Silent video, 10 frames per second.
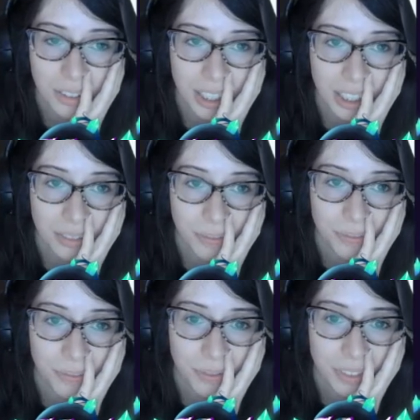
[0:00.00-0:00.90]
Okay.
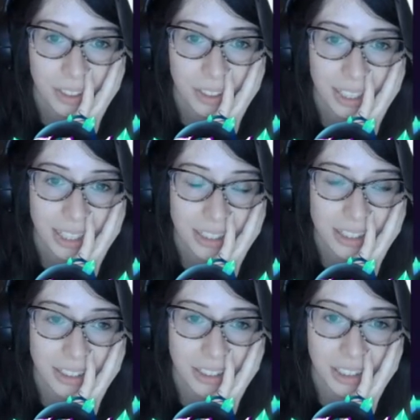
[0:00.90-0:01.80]
Okay, that's
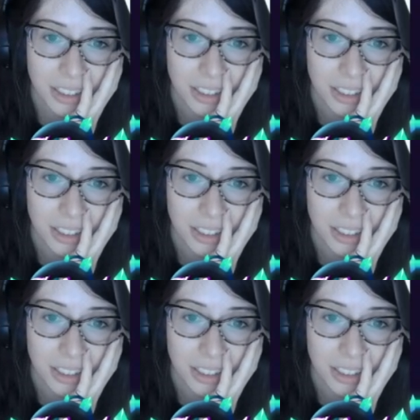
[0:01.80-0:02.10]
not good.